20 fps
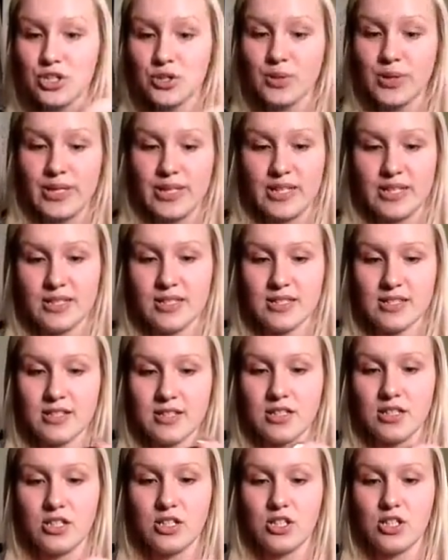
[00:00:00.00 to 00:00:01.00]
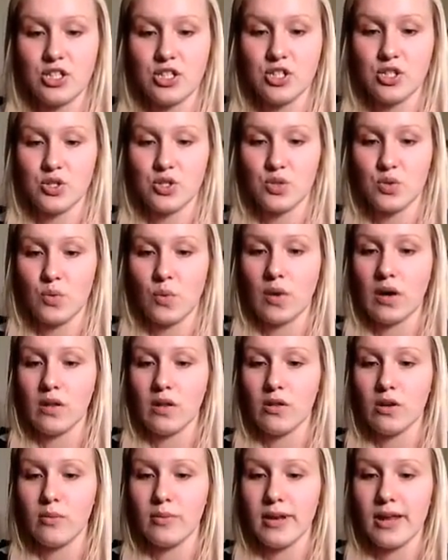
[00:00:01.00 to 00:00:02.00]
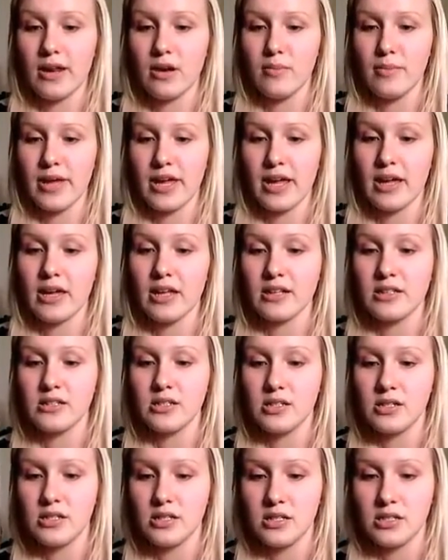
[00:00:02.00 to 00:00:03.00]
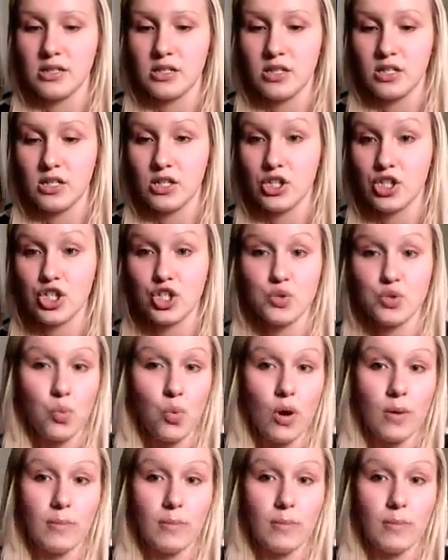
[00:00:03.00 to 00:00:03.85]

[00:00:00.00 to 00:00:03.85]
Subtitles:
to do is just squirt a little bit out of my hand. Just